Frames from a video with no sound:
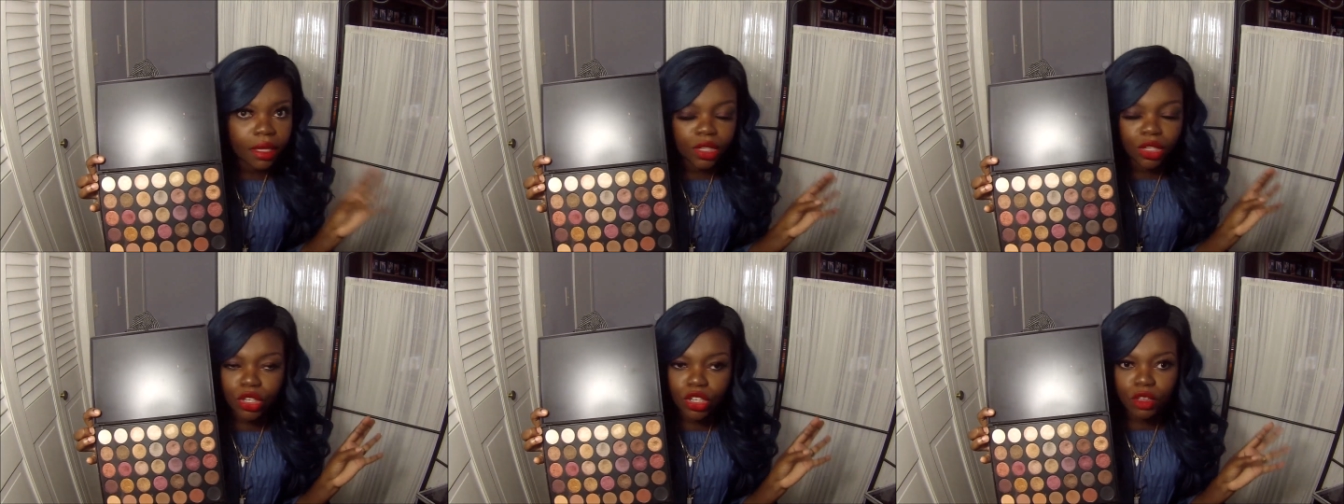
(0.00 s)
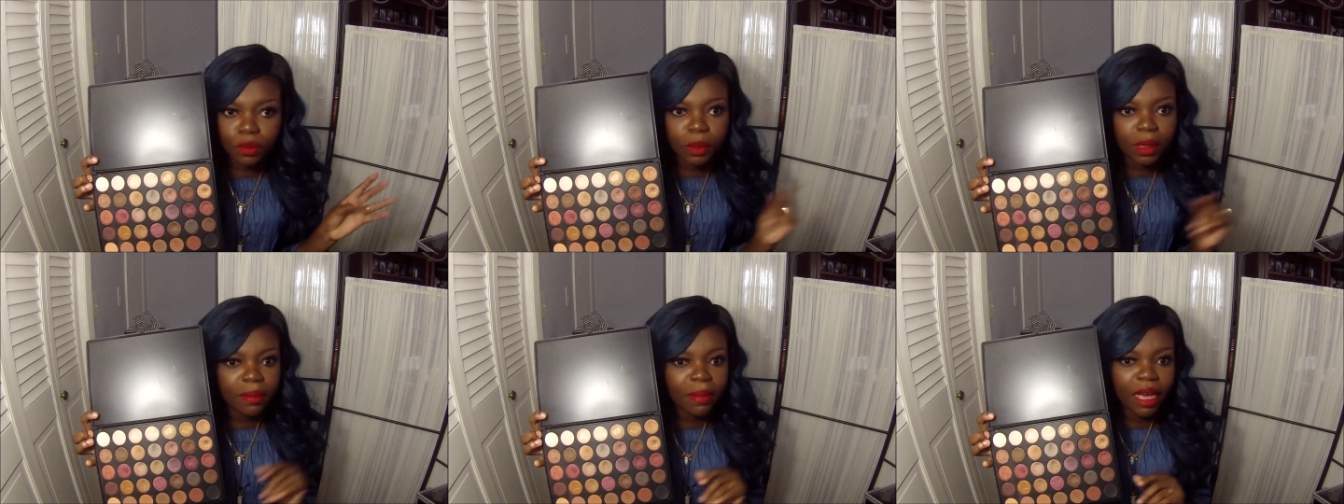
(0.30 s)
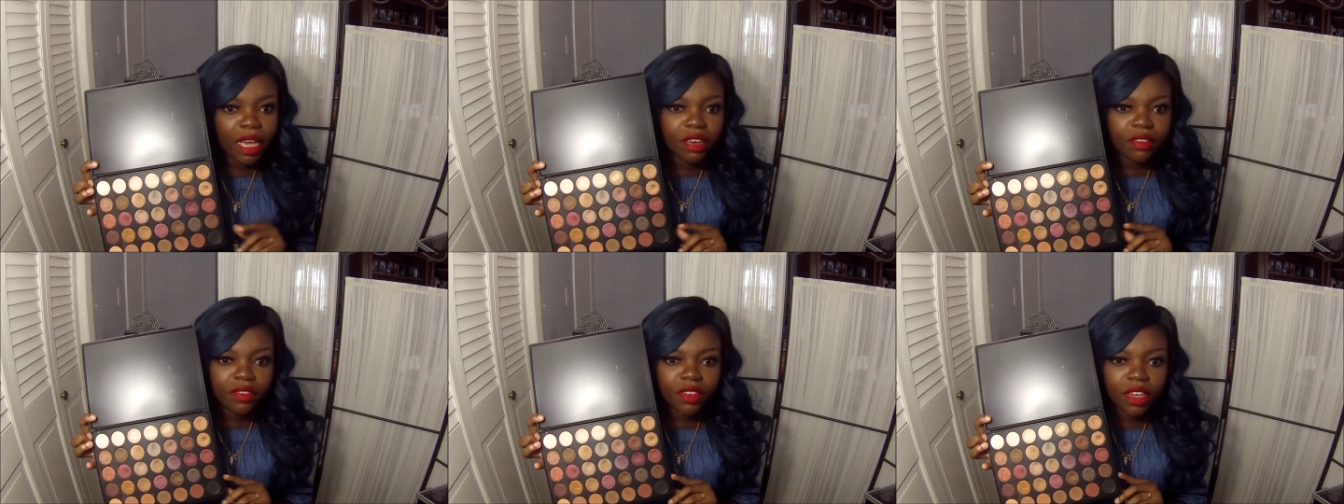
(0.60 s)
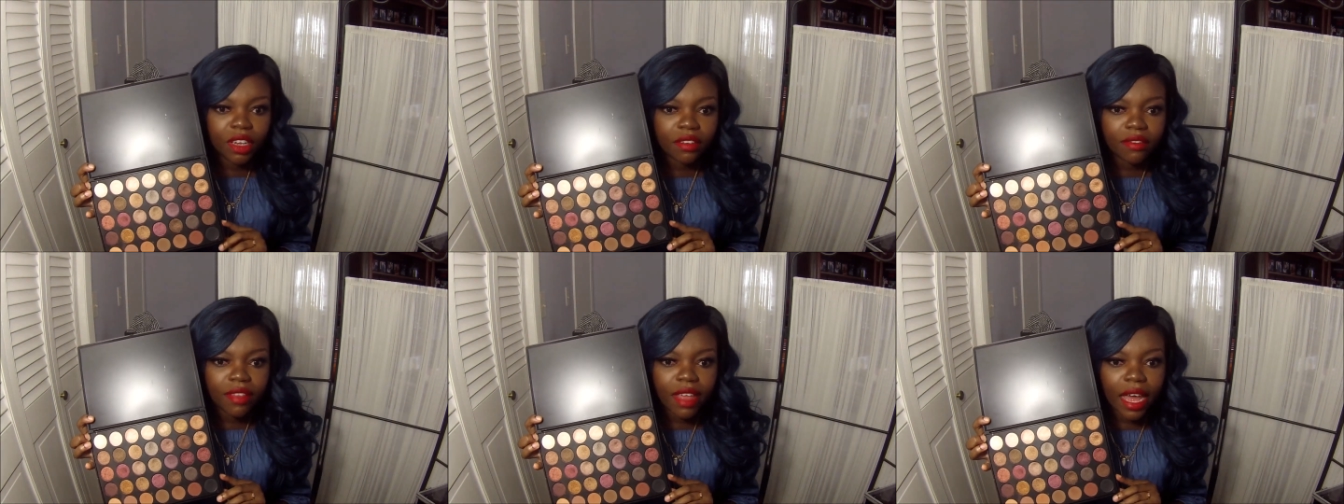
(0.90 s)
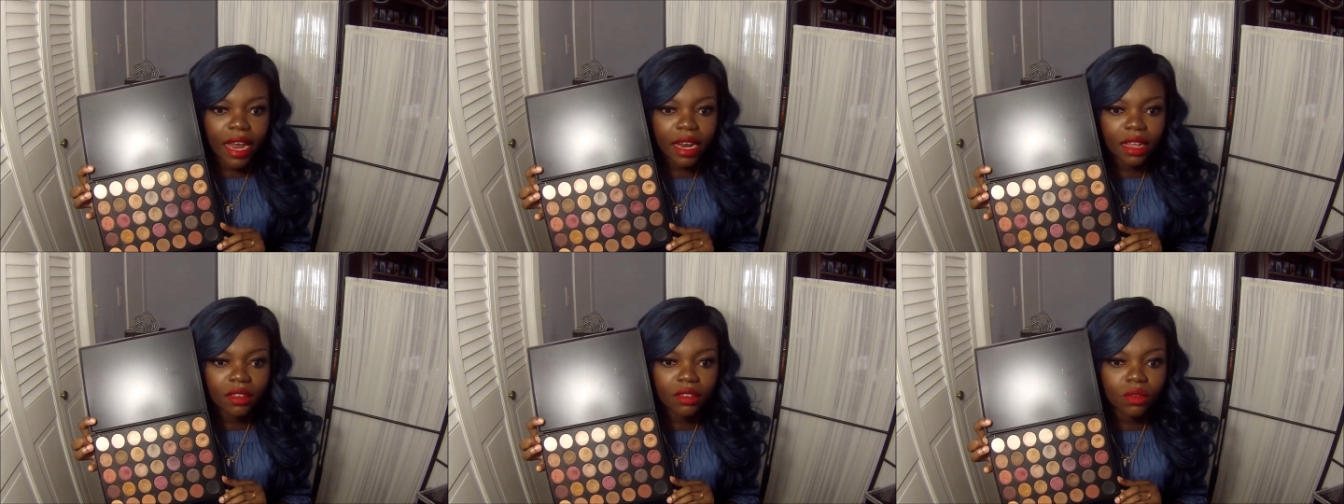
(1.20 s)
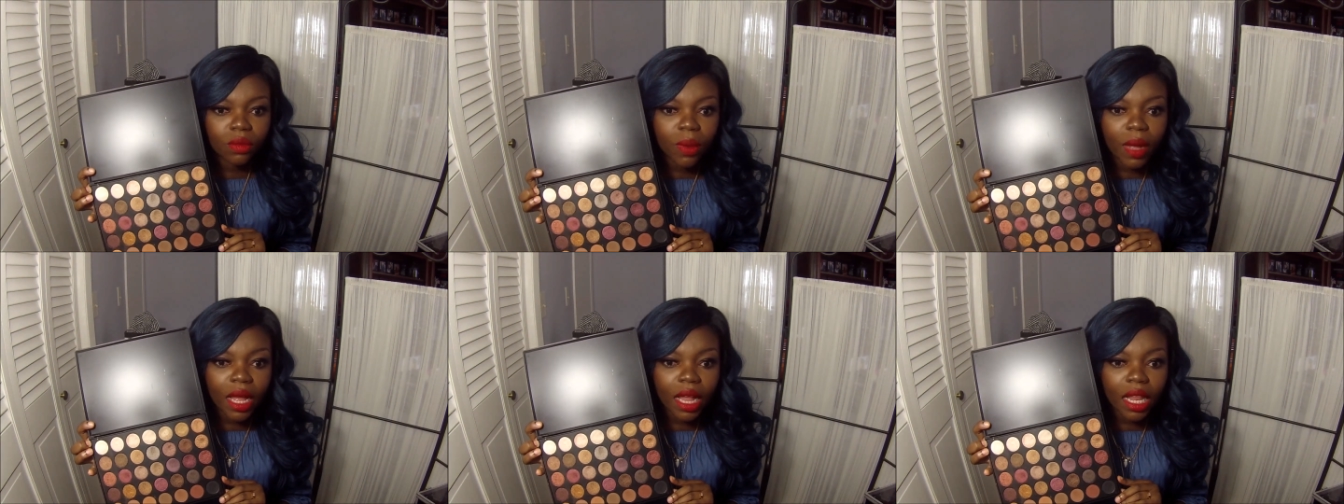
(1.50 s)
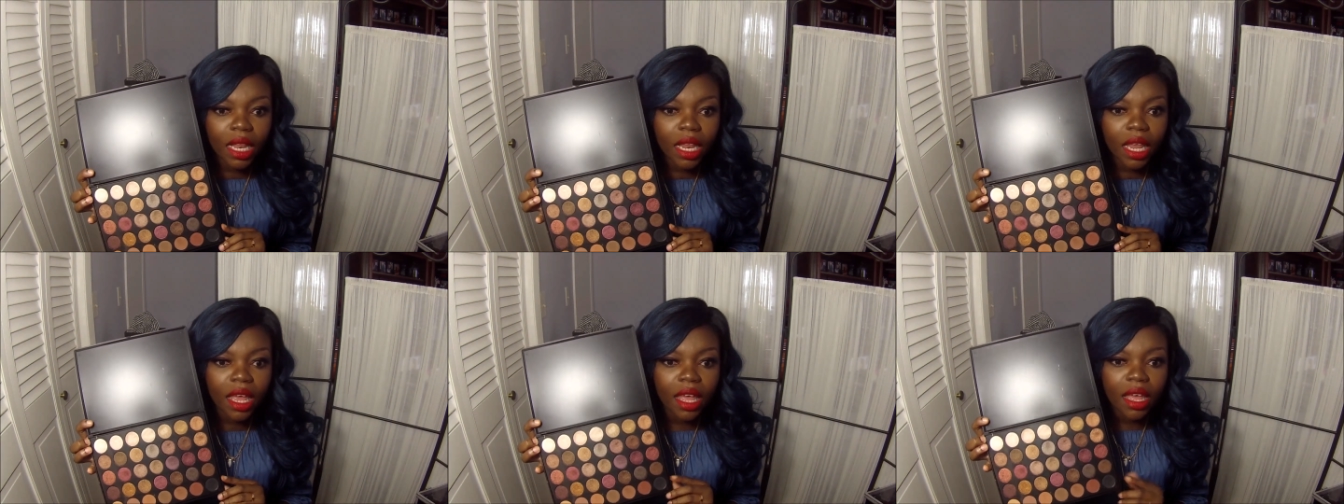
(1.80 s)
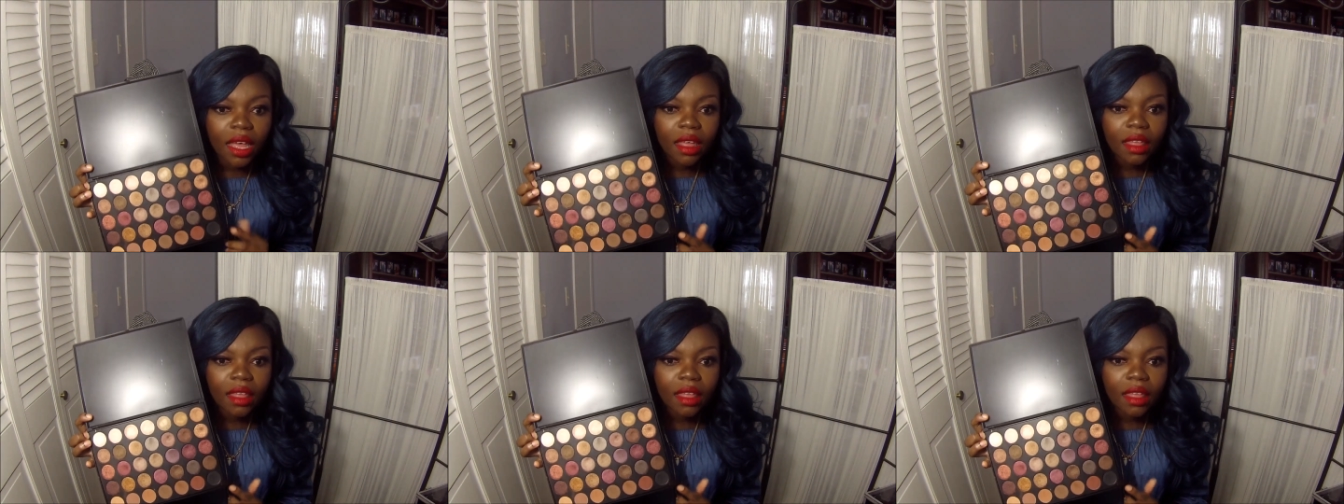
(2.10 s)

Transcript: just be mindful of that as well